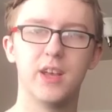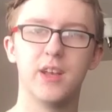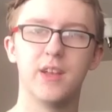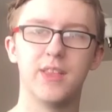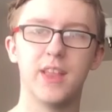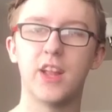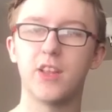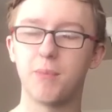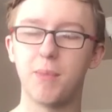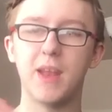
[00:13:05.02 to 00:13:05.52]

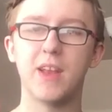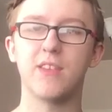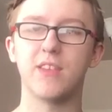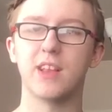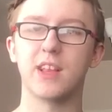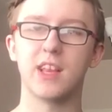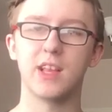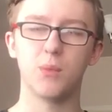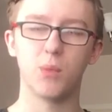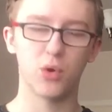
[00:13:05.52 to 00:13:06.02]
That's
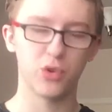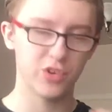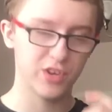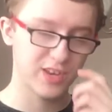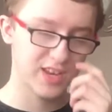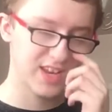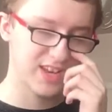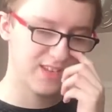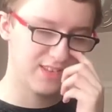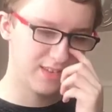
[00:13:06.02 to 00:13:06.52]
basically what it
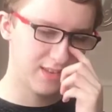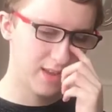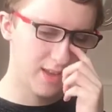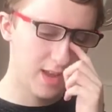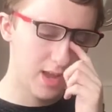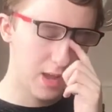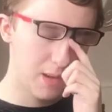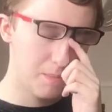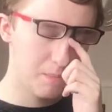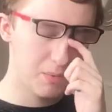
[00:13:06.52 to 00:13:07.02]
is.
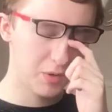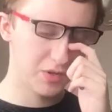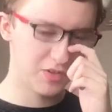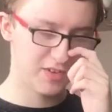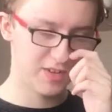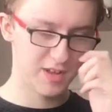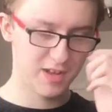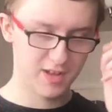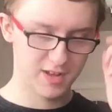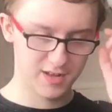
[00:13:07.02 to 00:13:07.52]
But
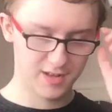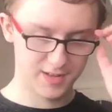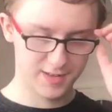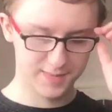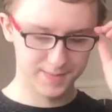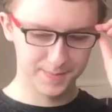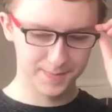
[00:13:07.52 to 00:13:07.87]
the